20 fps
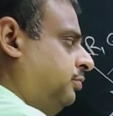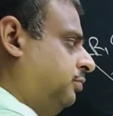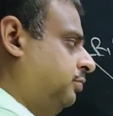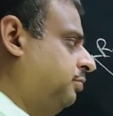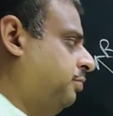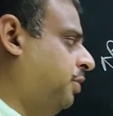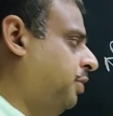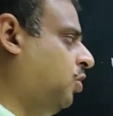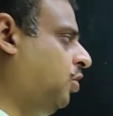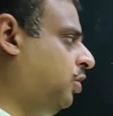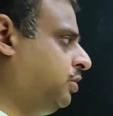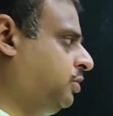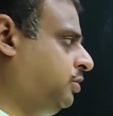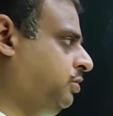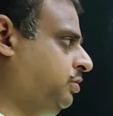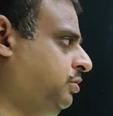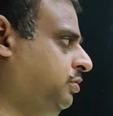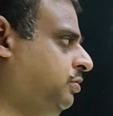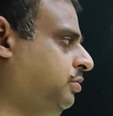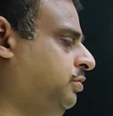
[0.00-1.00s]
because
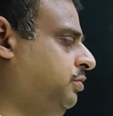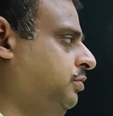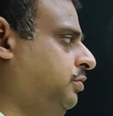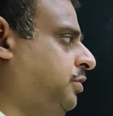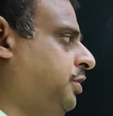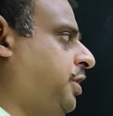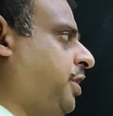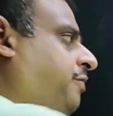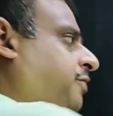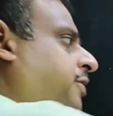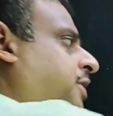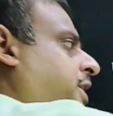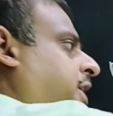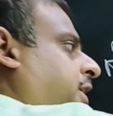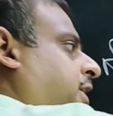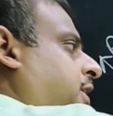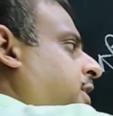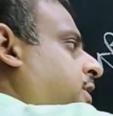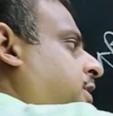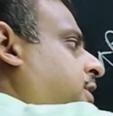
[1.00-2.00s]

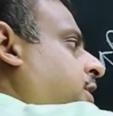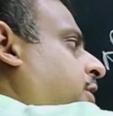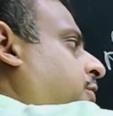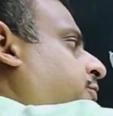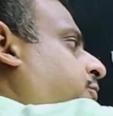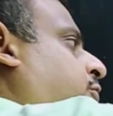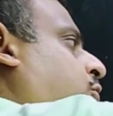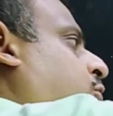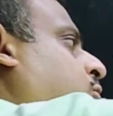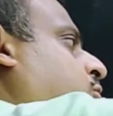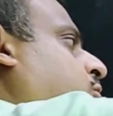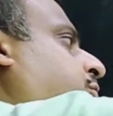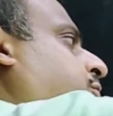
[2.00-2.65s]
definitely the force of